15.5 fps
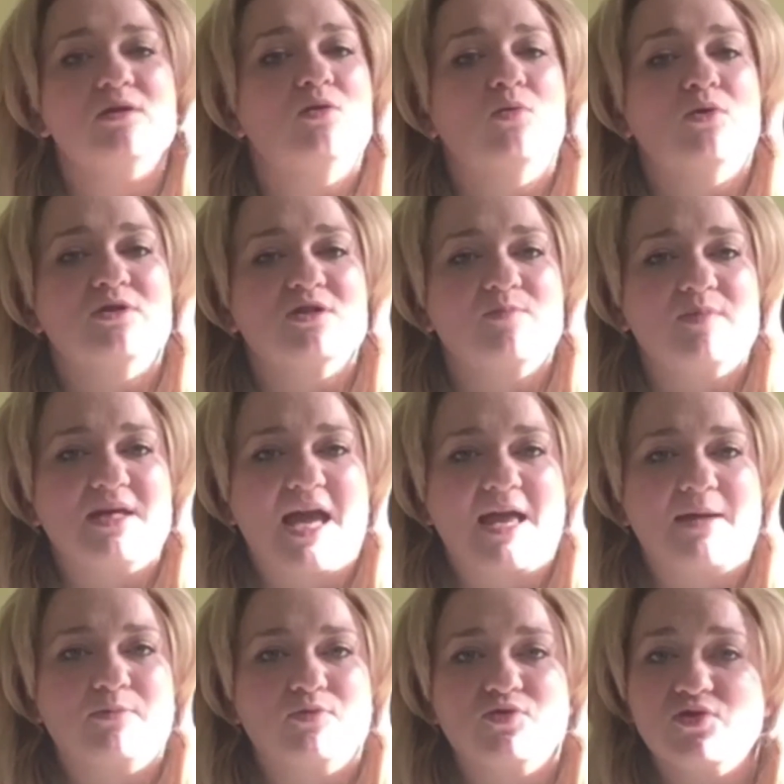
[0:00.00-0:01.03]
You want to be
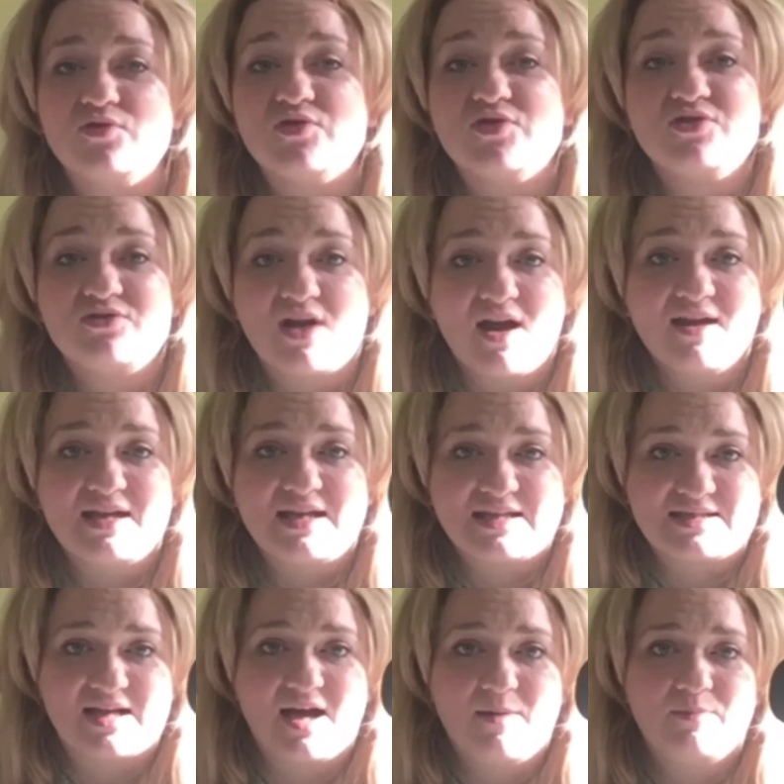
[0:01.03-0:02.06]
able to style
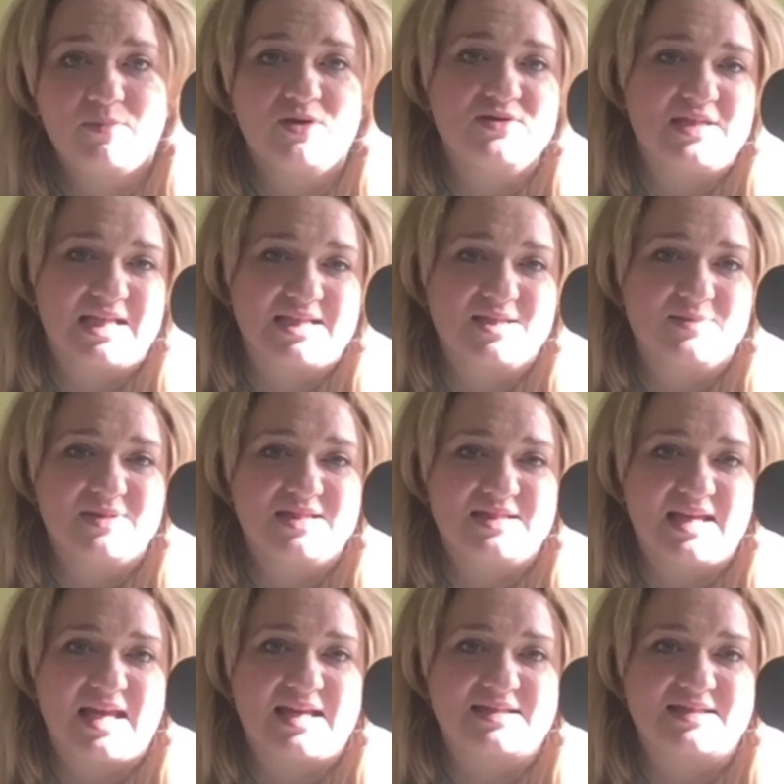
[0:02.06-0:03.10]
it up using some
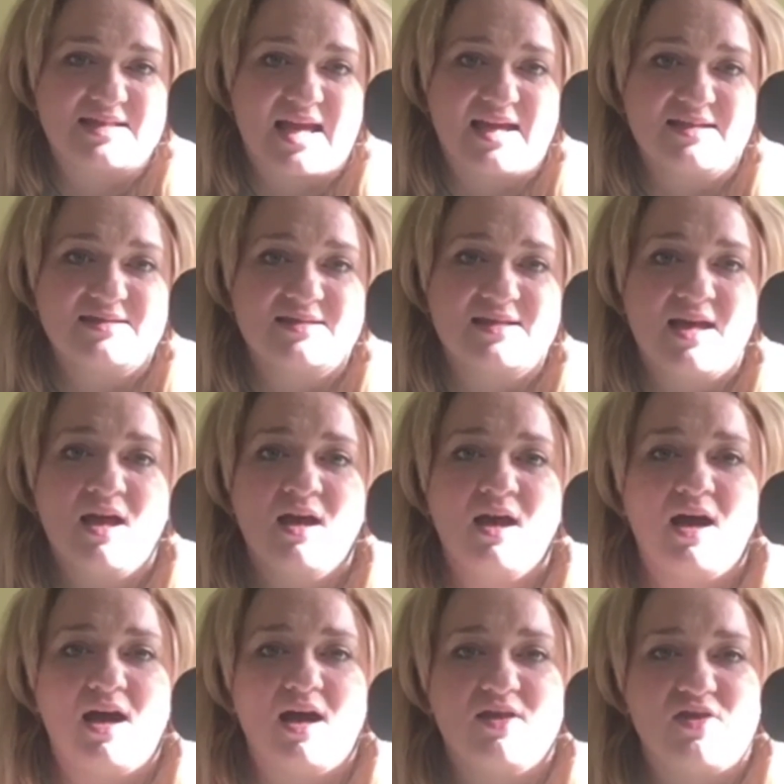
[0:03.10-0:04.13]
CSS,
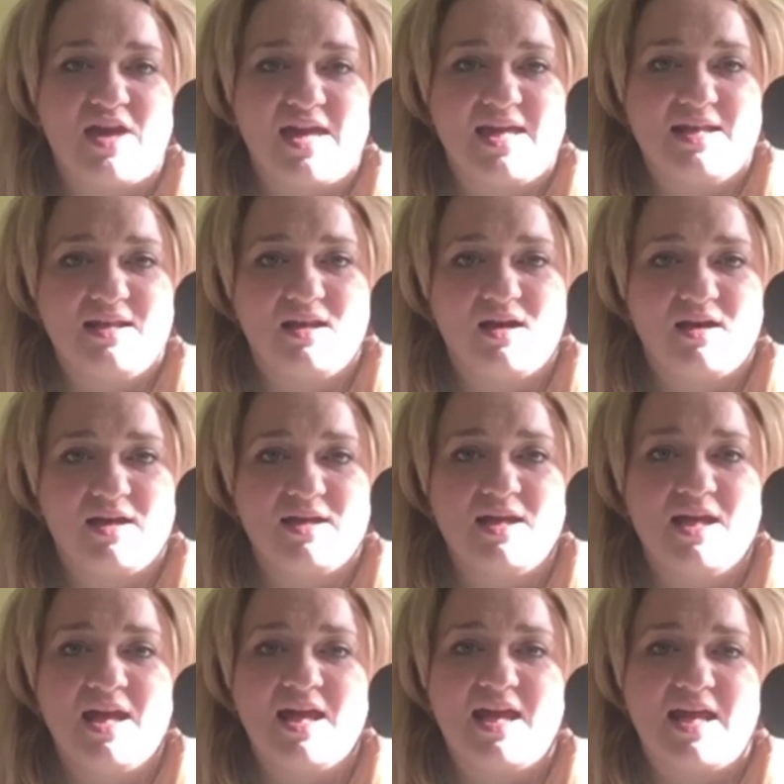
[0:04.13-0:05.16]
either
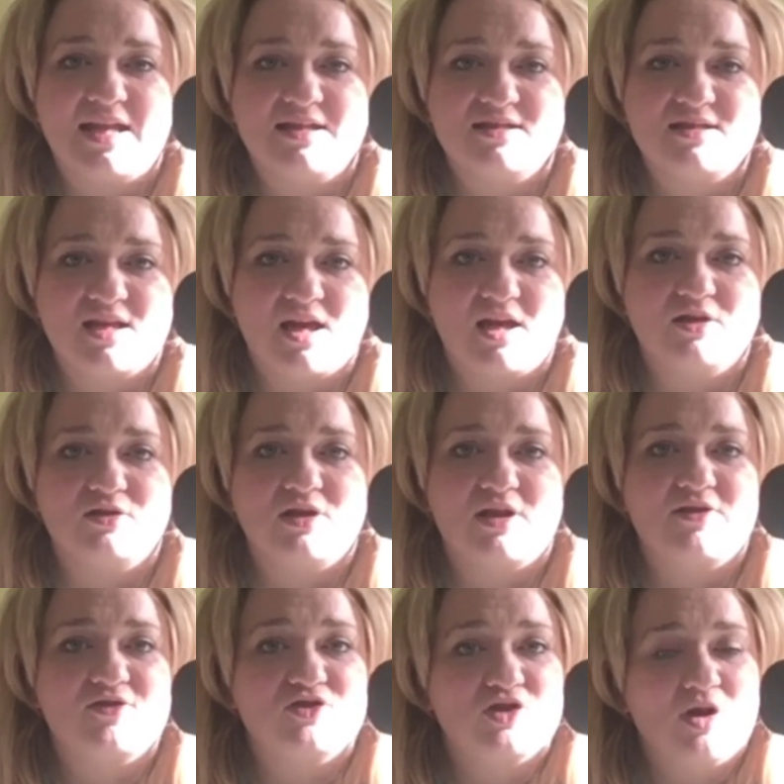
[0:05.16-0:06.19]
inline, internal
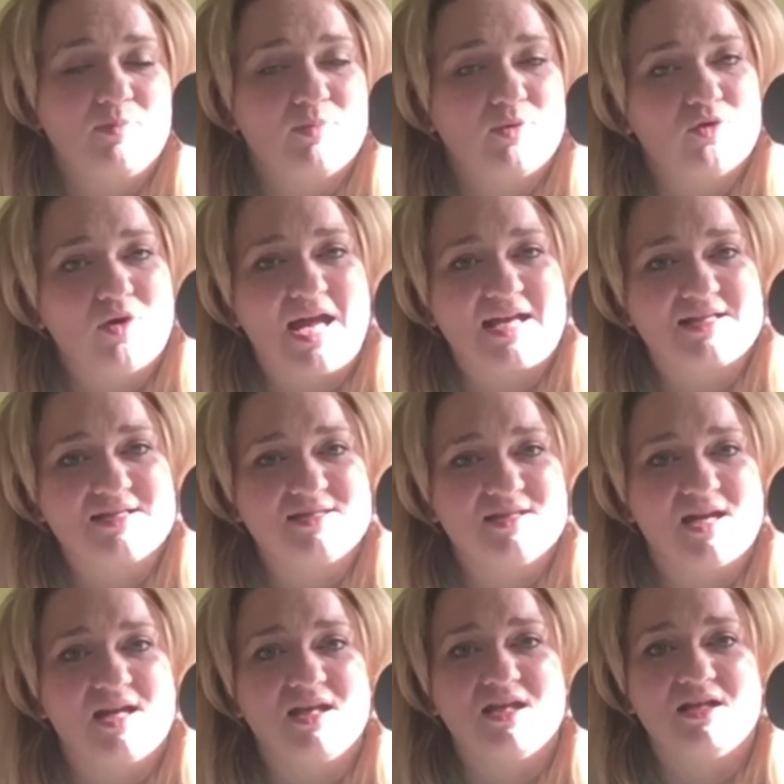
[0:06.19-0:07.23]
at the top, or
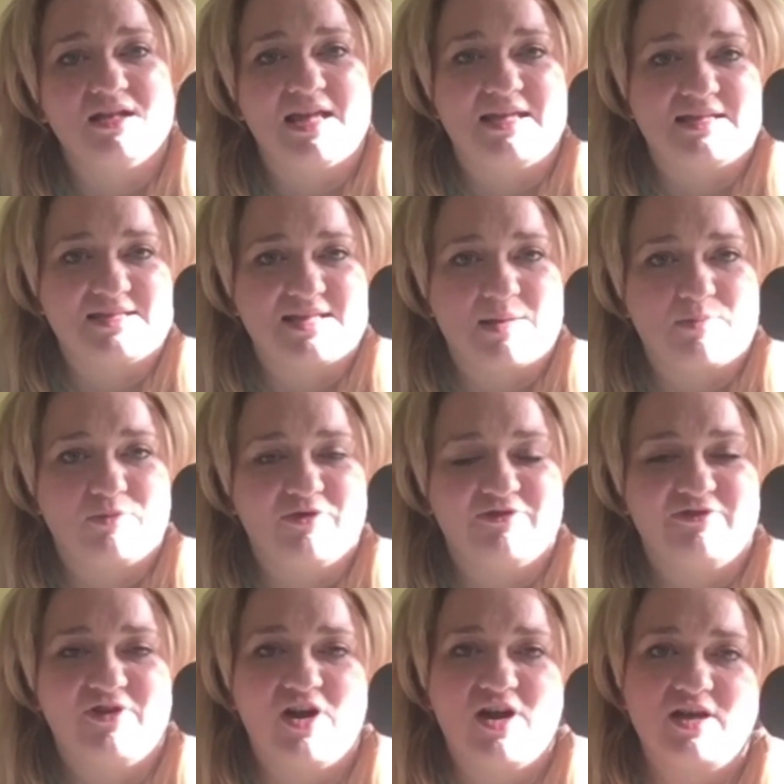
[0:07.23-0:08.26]
external in a
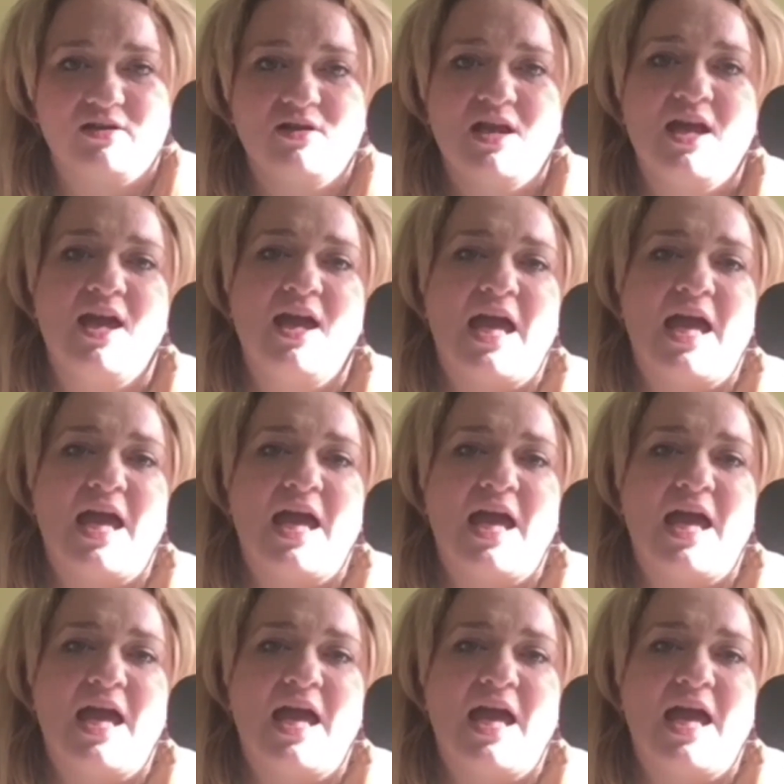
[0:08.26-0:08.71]
separate file.